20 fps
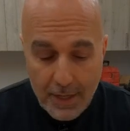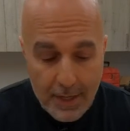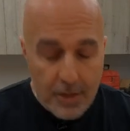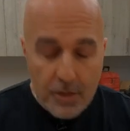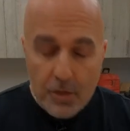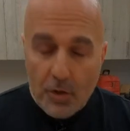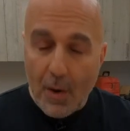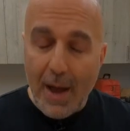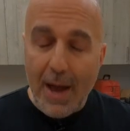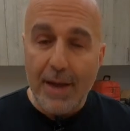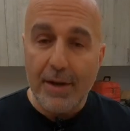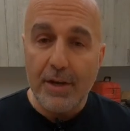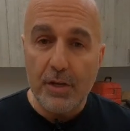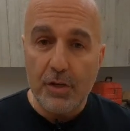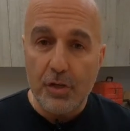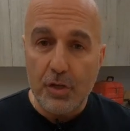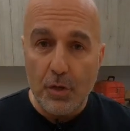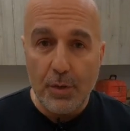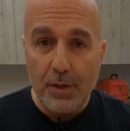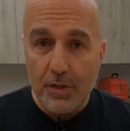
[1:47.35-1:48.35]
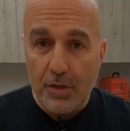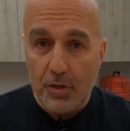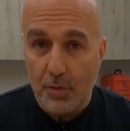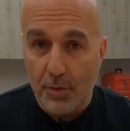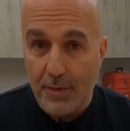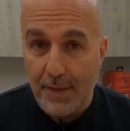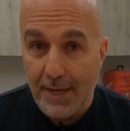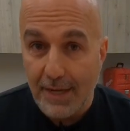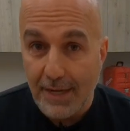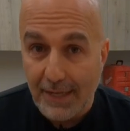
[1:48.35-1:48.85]
So how do you do it so
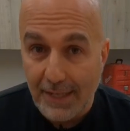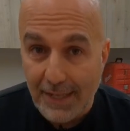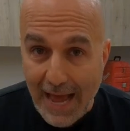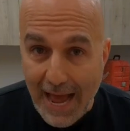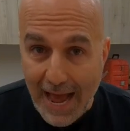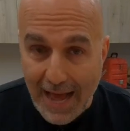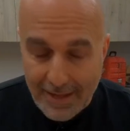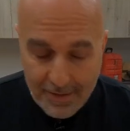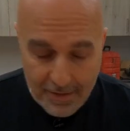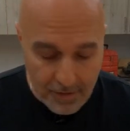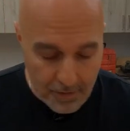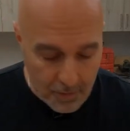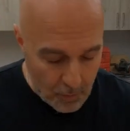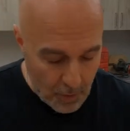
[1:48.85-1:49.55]
that it lasts?